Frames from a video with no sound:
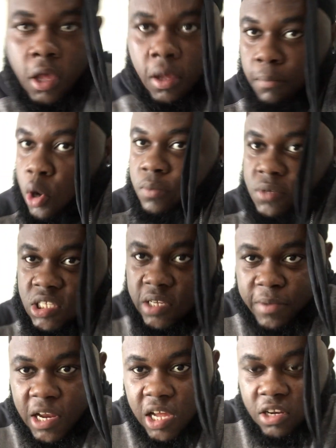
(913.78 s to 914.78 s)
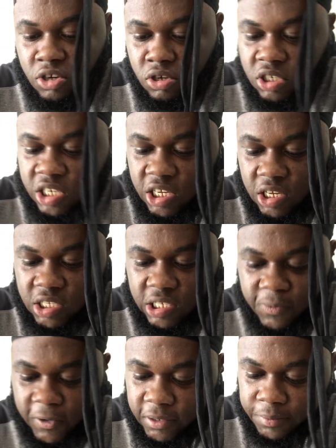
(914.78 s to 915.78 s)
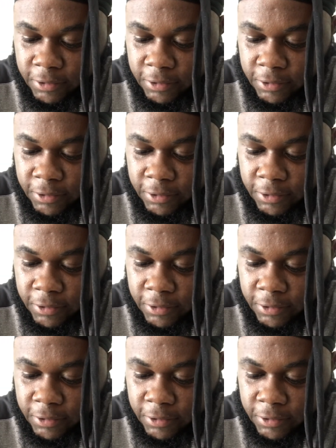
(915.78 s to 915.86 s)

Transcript: Bone me say me nah no nutmeg, you see man.